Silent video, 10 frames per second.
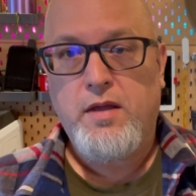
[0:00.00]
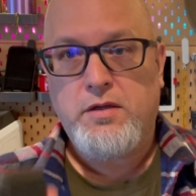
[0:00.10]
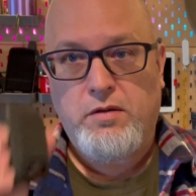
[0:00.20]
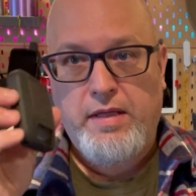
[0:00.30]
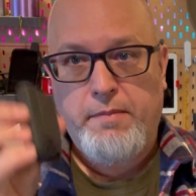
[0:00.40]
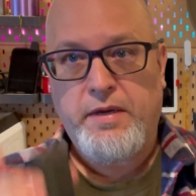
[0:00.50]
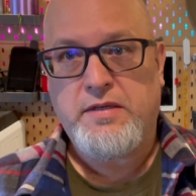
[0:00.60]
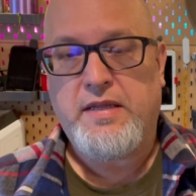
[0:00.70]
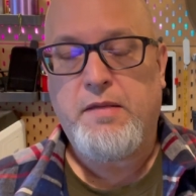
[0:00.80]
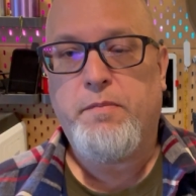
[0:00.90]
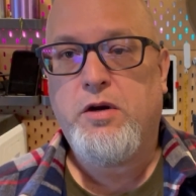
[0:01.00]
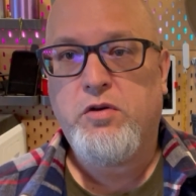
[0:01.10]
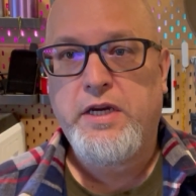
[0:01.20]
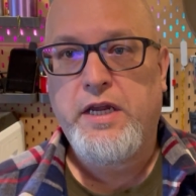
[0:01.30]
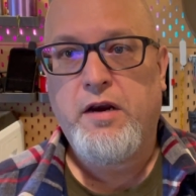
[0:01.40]
So that means that the middle
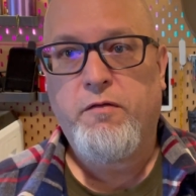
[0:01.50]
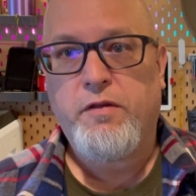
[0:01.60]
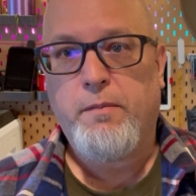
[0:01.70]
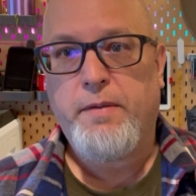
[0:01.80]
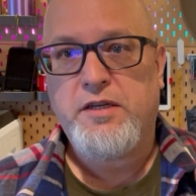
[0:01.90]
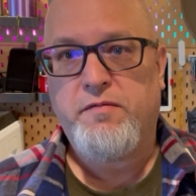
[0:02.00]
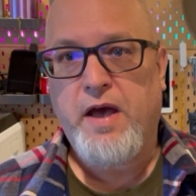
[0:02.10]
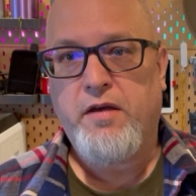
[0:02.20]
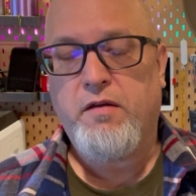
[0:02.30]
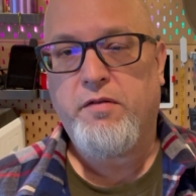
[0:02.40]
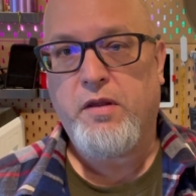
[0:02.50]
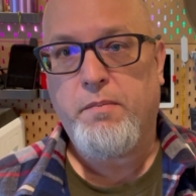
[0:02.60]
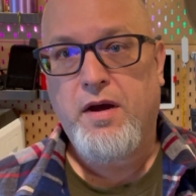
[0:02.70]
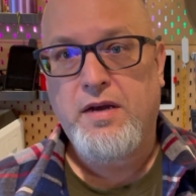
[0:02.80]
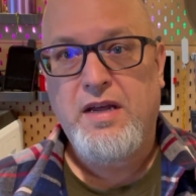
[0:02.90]
tier for the best value for the
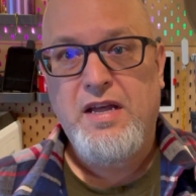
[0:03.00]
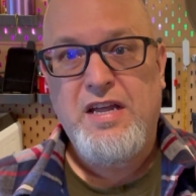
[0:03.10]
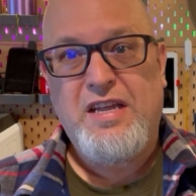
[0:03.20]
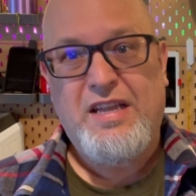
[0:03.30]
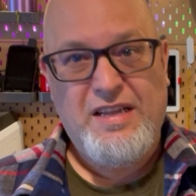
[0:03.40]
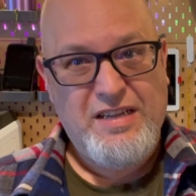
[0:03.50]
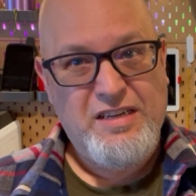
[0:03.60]
buck, uh,